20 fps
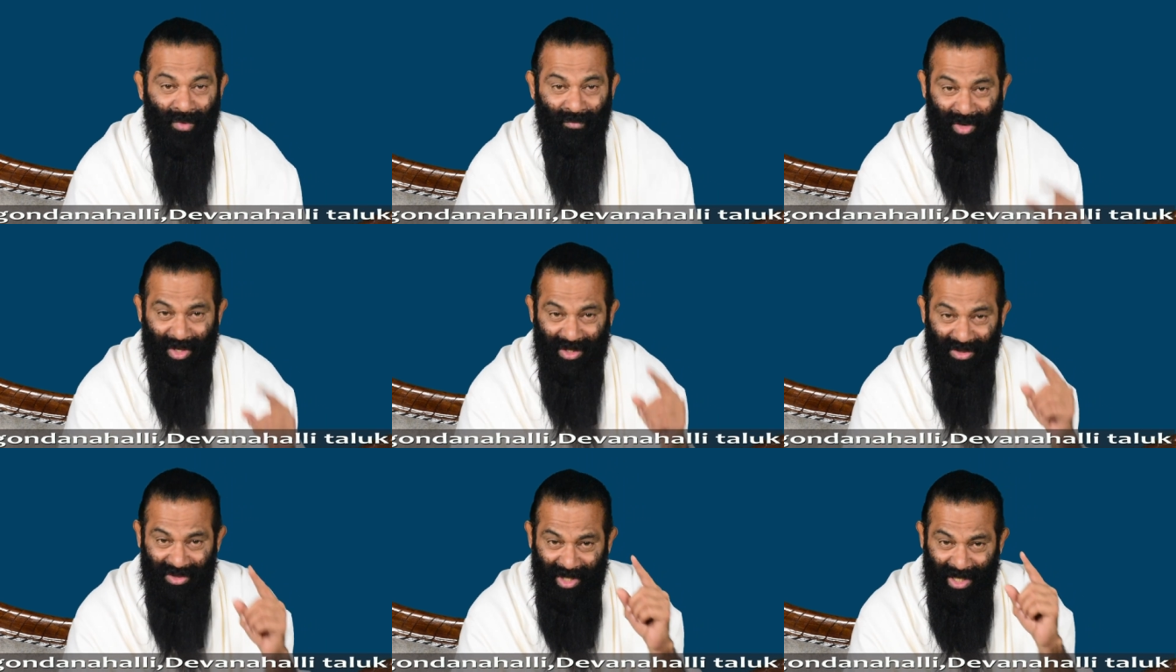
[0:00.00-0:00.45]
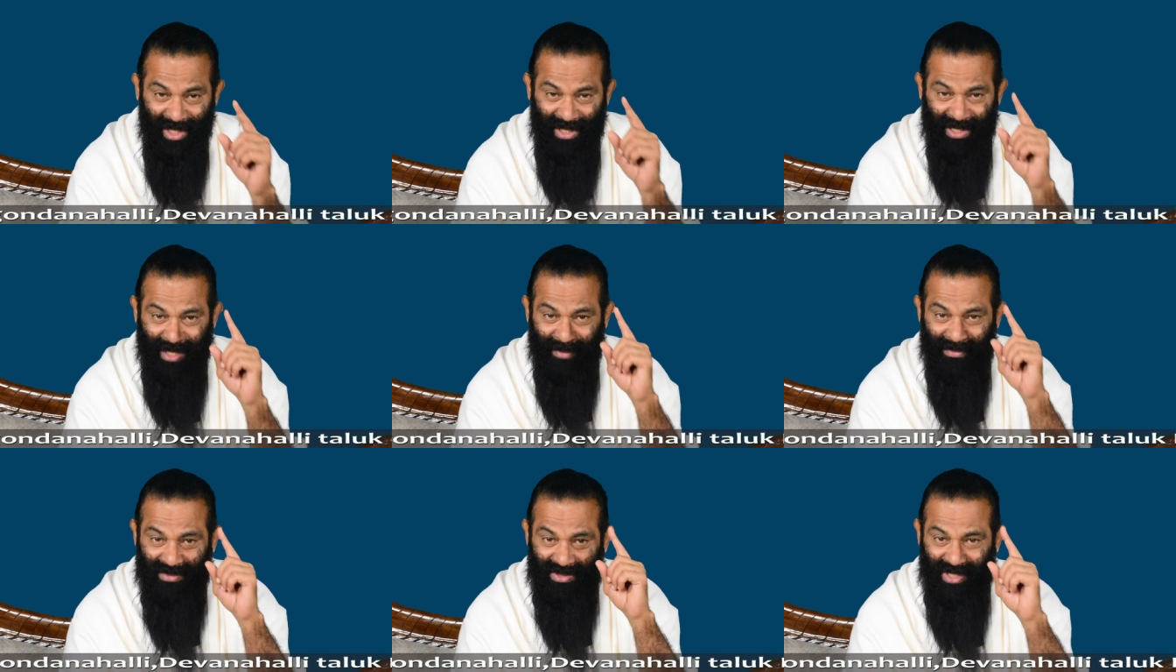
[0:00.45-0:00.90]
For a third
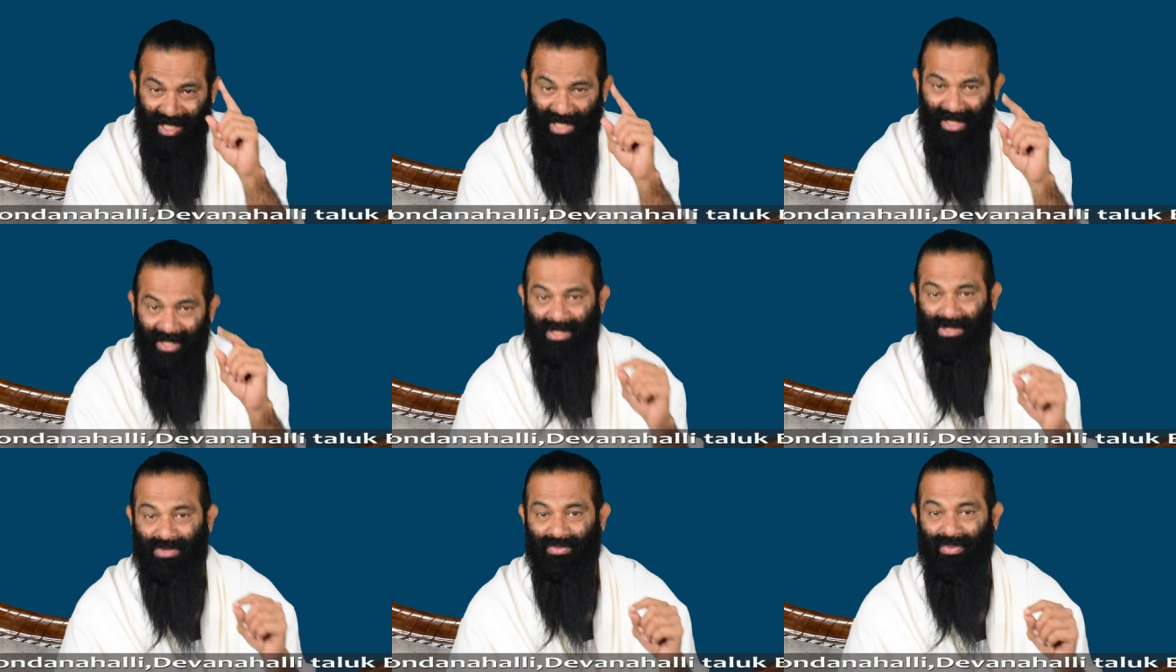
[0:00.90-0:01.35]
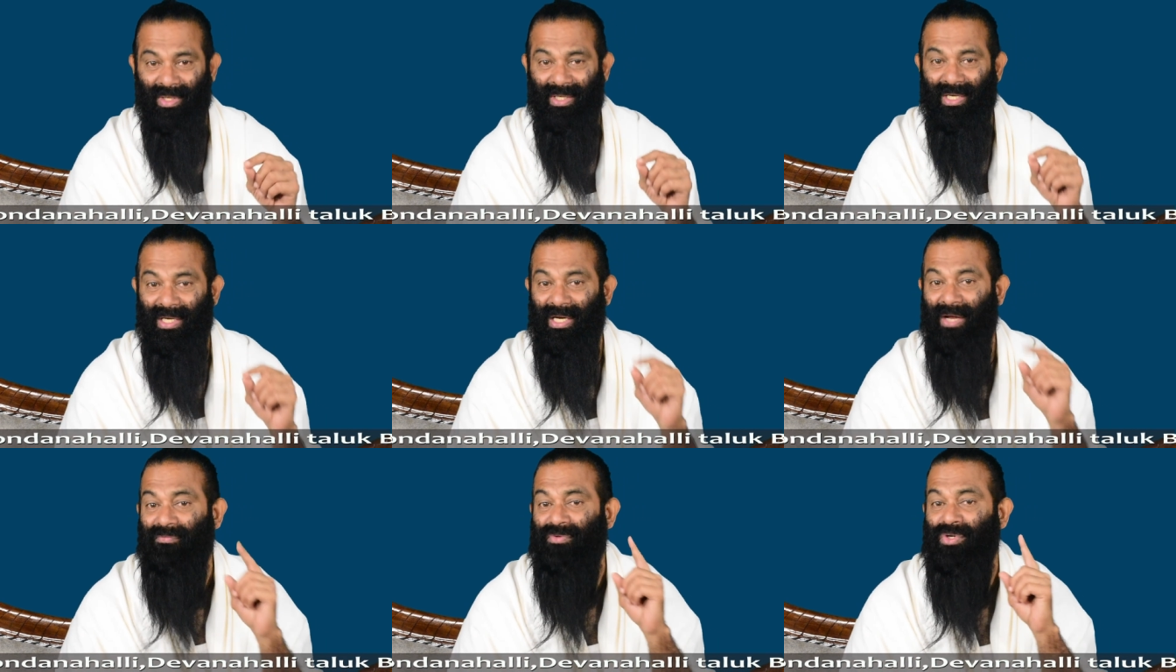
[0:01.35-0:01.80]
time, he started his work
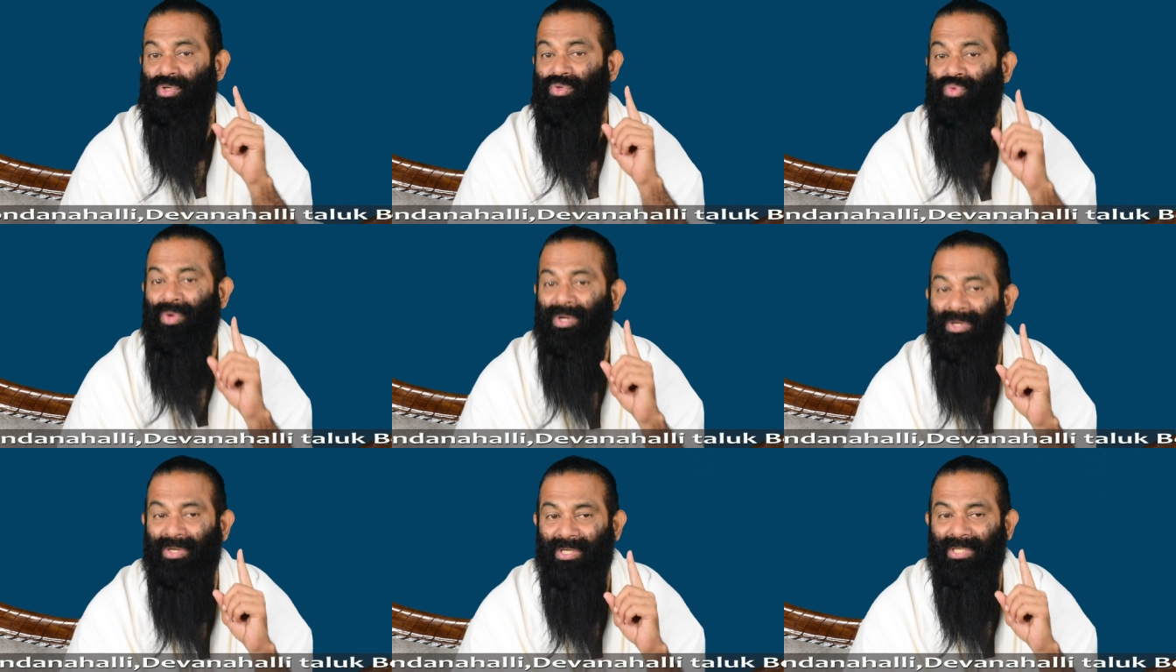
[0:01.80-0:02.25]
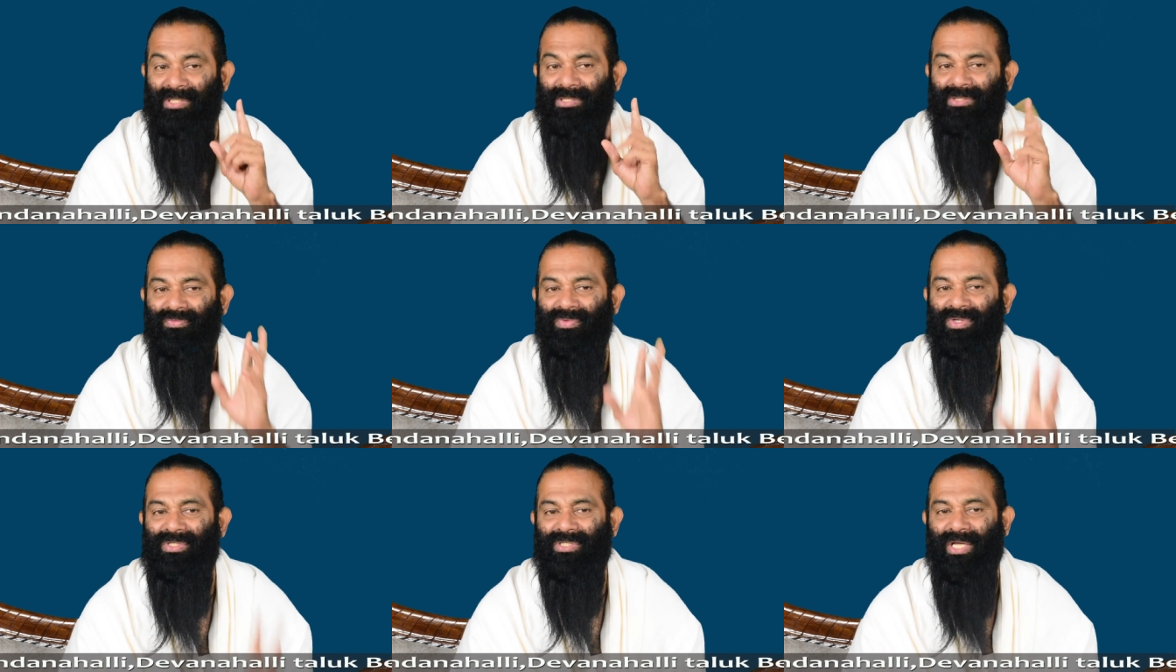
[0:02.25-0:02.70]
and after 20
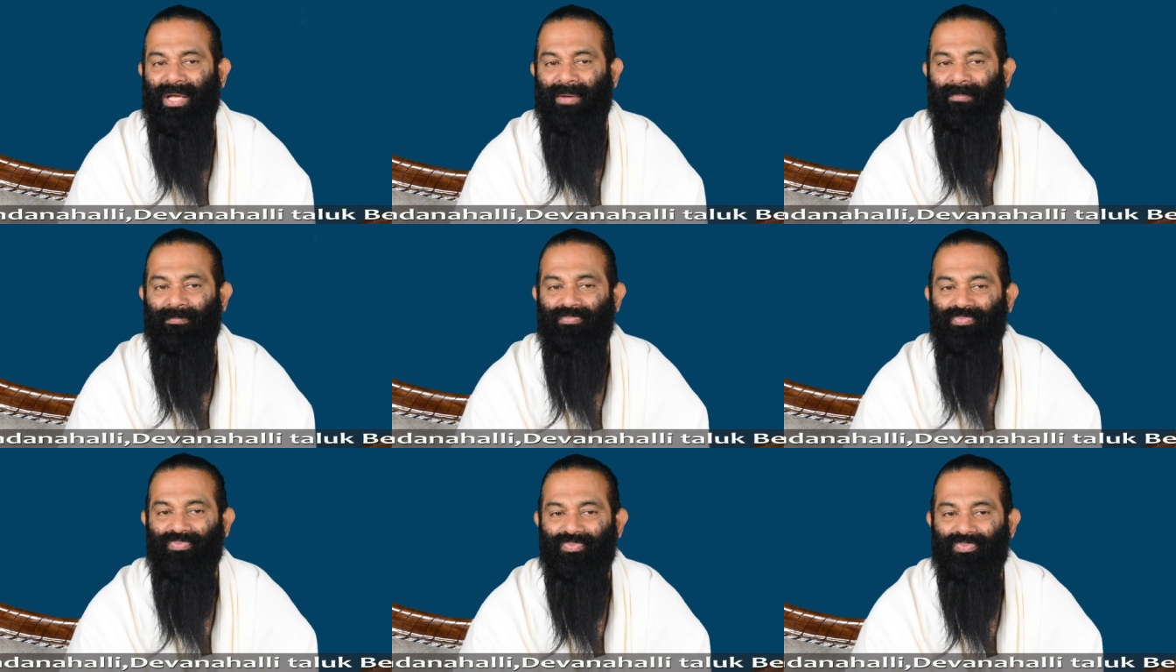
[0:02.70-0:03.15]
years, which came